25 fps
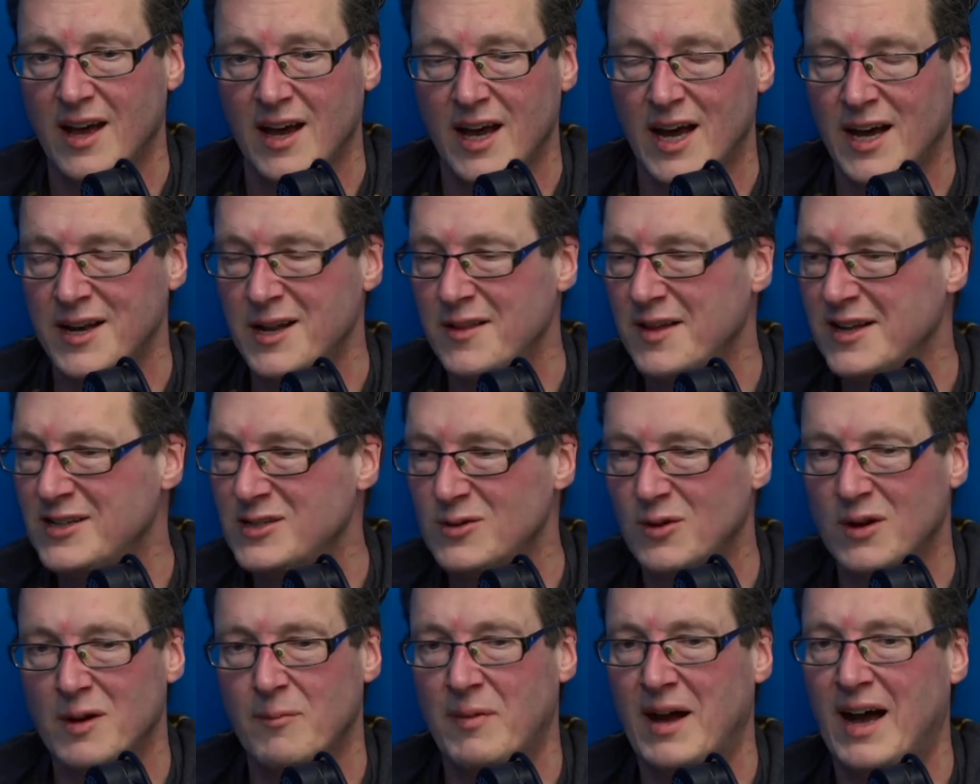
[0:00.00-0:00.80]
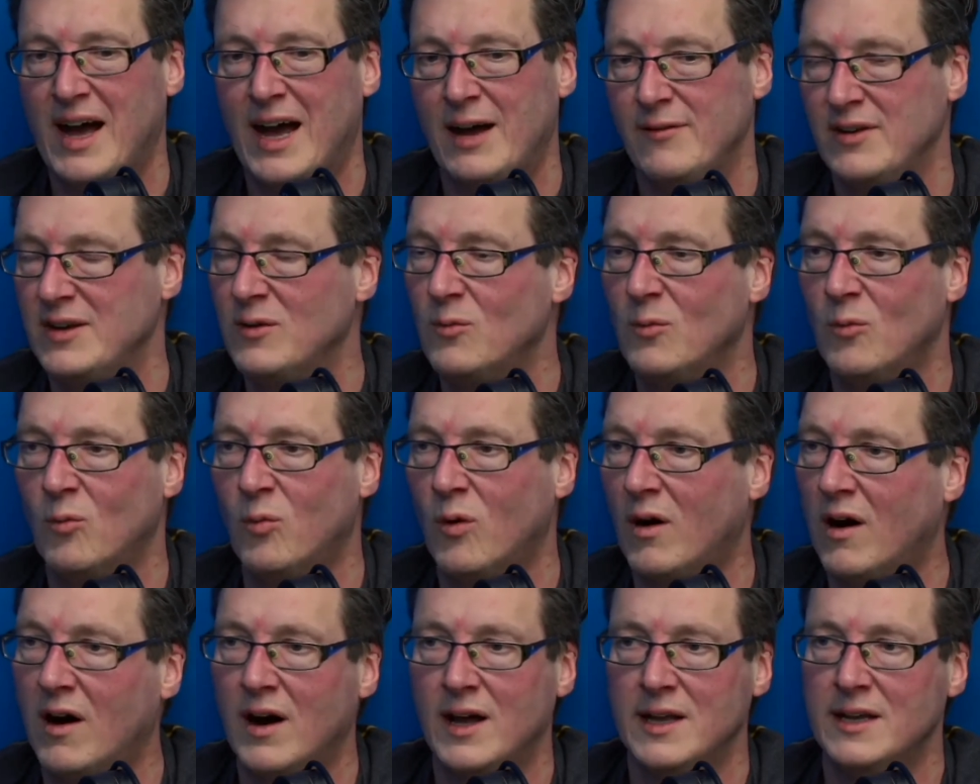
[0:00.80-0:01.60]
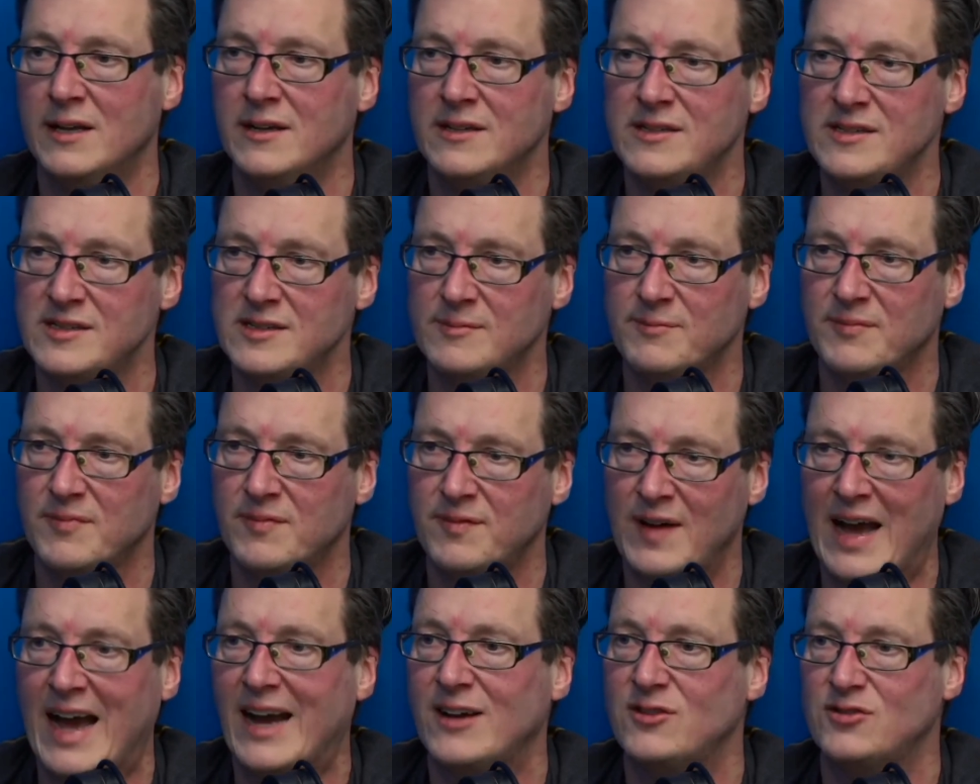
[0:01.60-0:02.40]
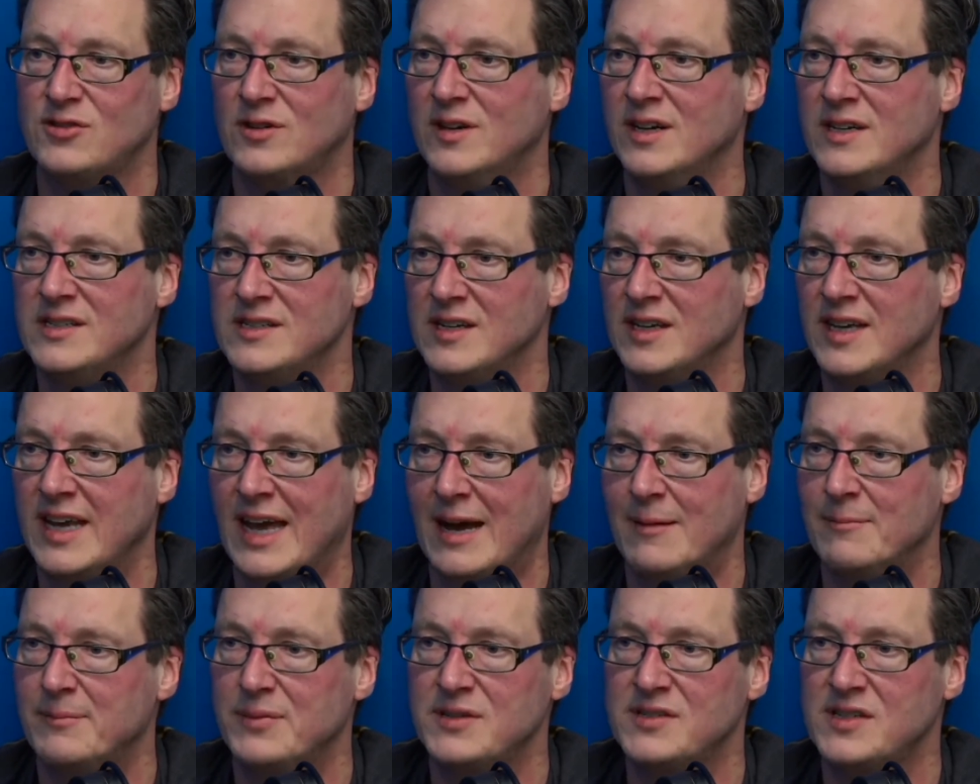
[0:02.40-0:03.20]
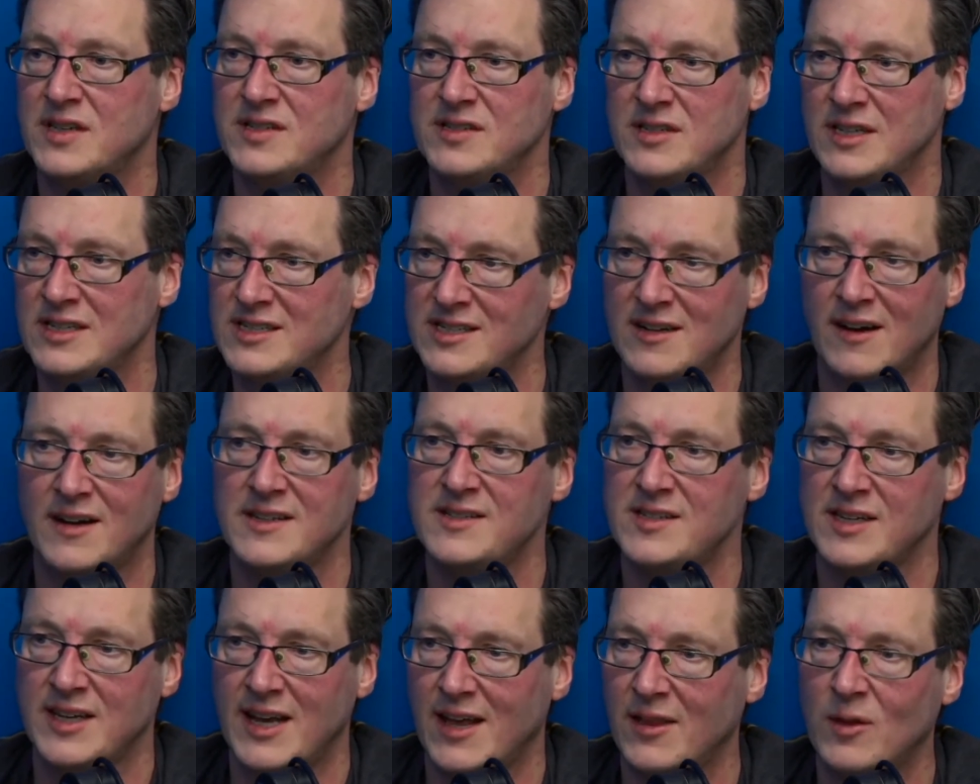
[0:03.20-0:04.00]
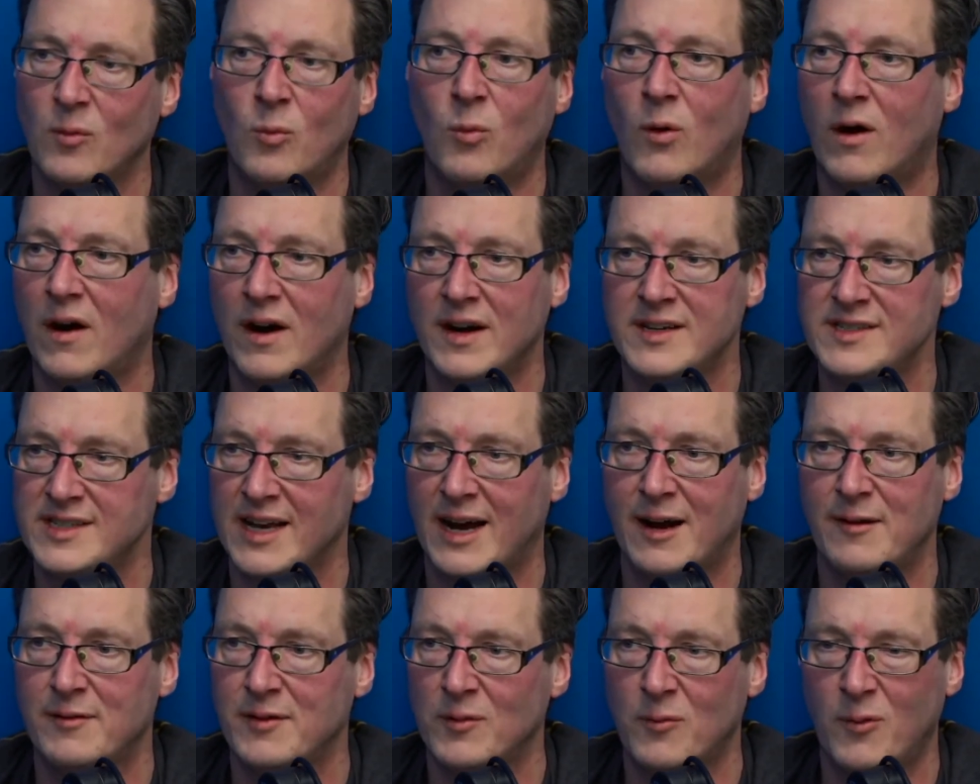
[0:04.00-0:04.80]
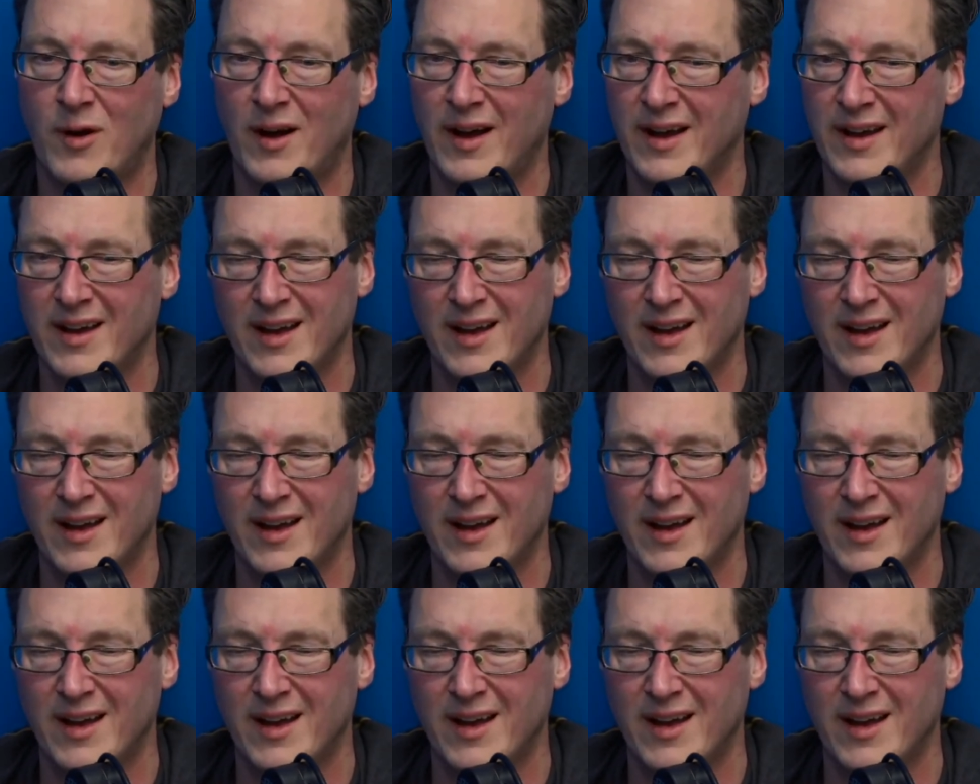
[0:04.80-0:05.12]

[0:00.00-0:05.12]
I know they talk about having wireless factories and campuses, and it's nice to get the wires out of the way.